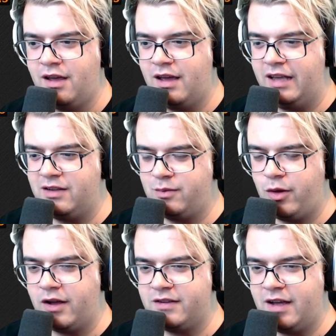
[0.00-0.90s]
Aces
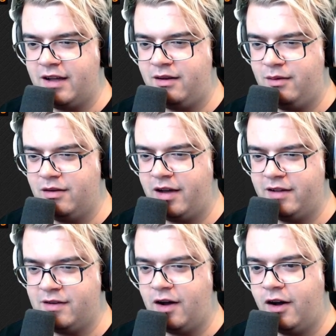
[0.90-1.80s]
blocks that.
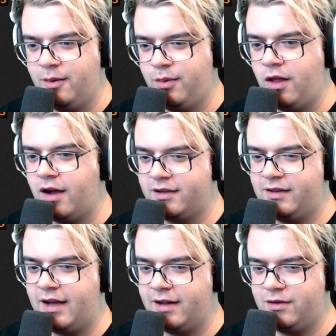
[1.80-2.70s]
Nines unblocks
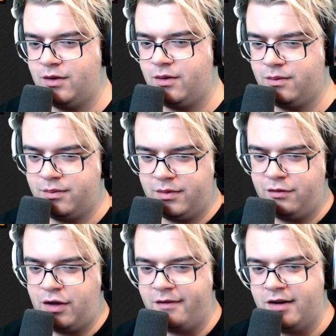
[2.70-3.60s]
that. So
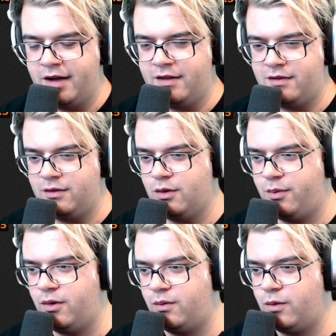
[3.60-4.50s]
if you have nines, your
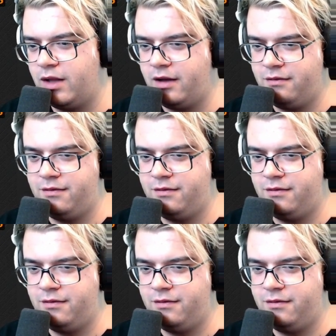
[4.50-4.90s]
opponent will have